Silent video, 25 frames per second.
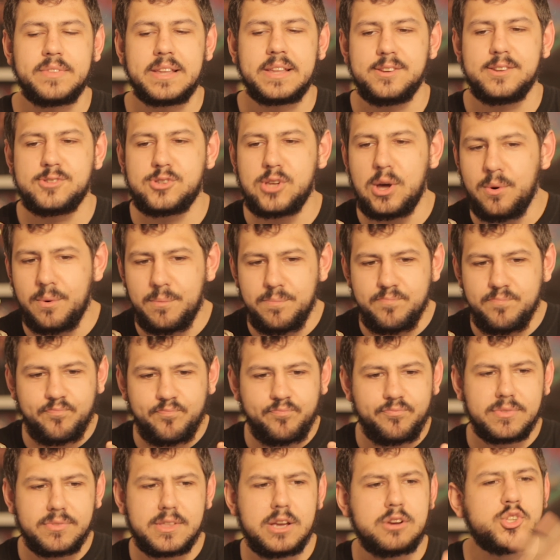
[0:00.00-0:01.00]
So
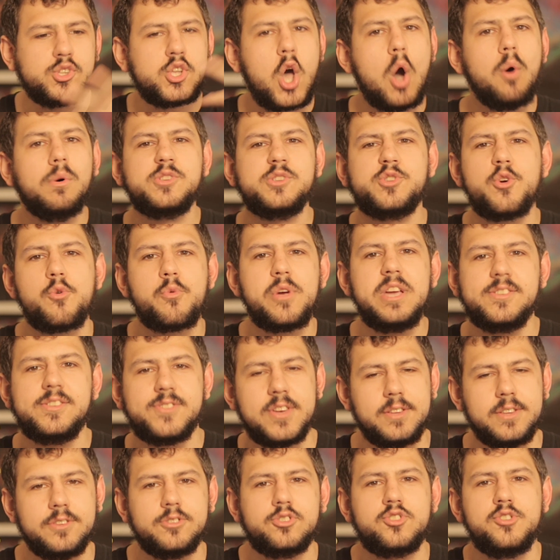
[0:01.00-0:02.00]
there's always a
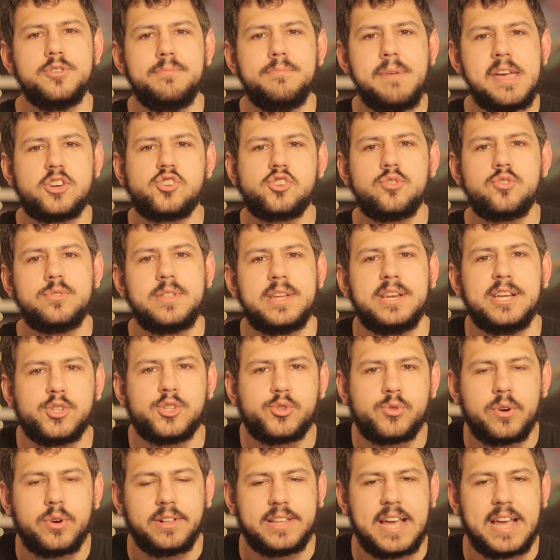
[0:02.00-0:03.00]
reason to make sure that
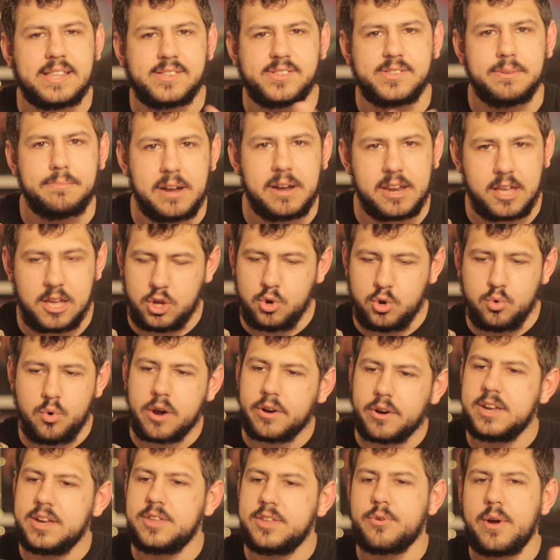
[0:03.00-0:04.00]
Israel gets the money. You
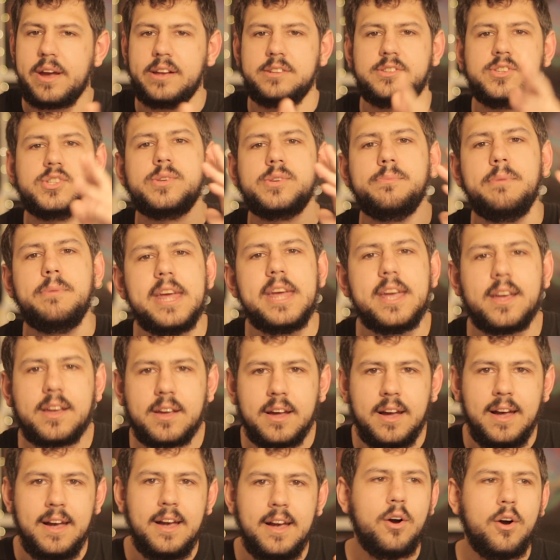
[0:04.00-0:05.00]
are either
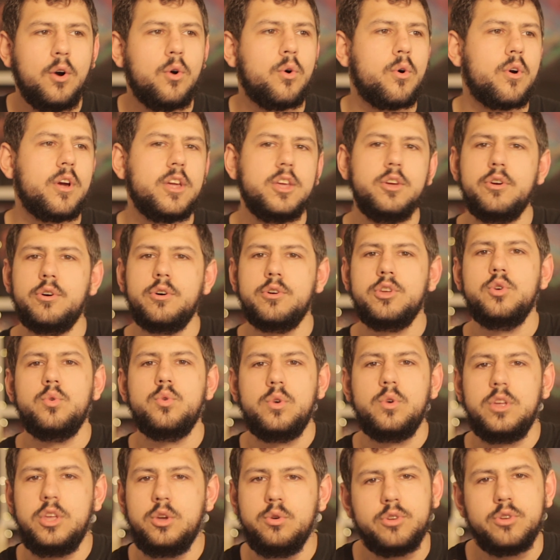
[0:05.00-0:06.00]
anti-Semitic, or, you know,
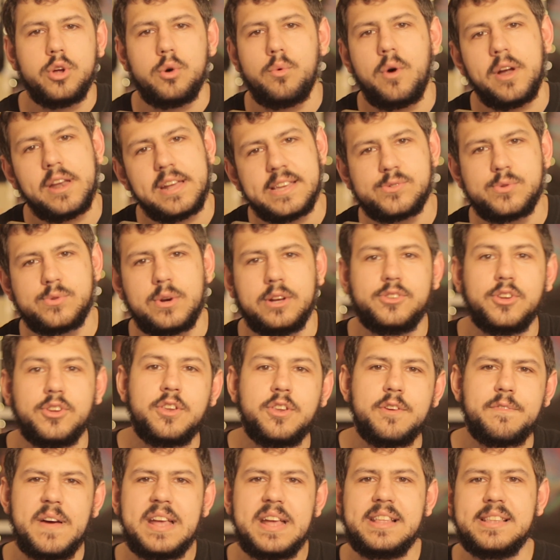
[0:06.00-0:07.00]
you don't want Israel to
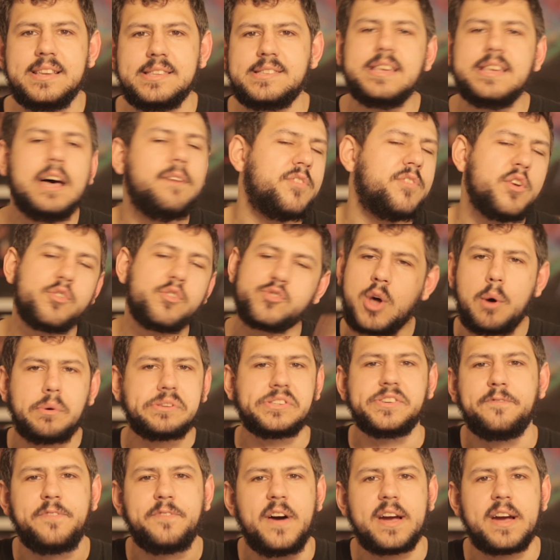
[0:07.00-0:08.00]
defend itself. There's
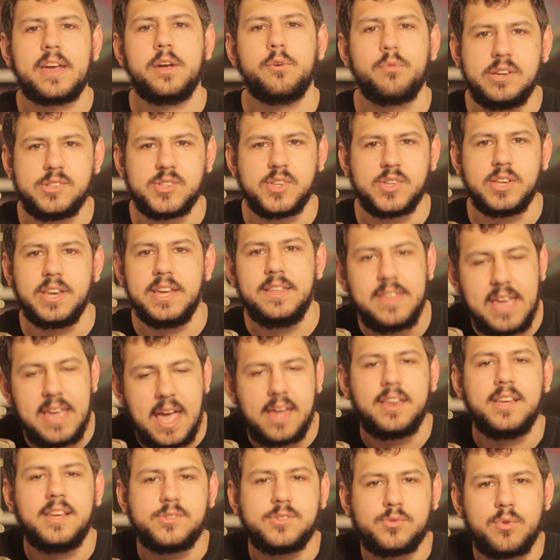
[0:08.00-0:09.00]
always a fucking reason. In the
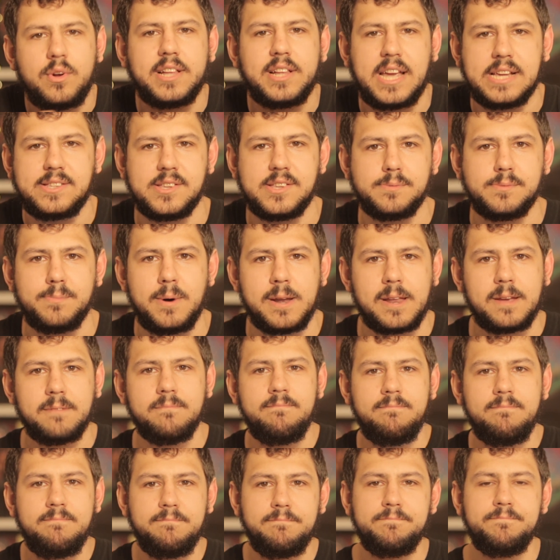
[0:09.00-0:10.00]
end, Israel gets its money.
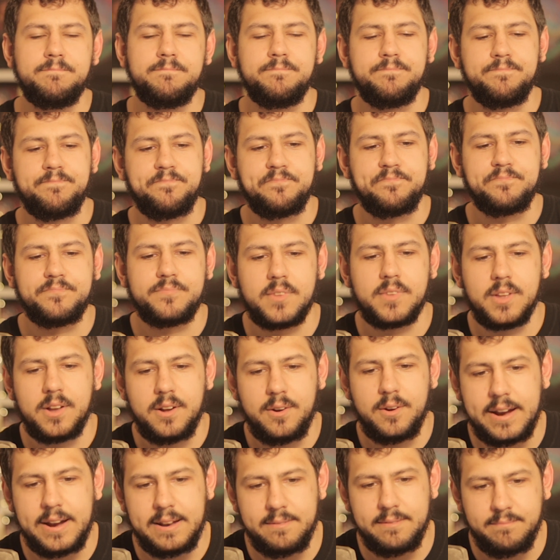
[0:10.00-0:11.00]

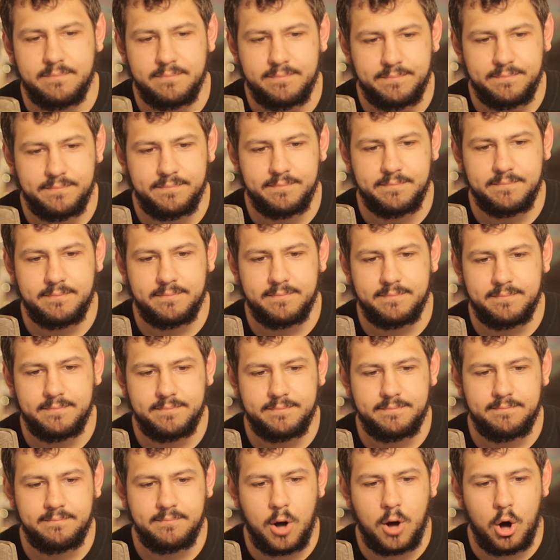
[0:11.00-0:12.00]
Right?
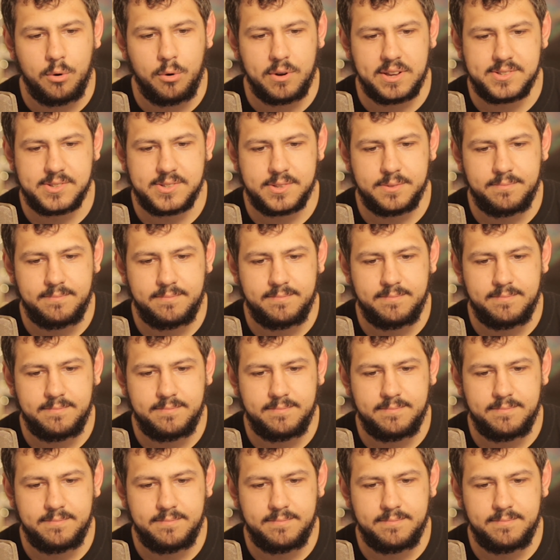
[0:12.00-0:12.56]
Always.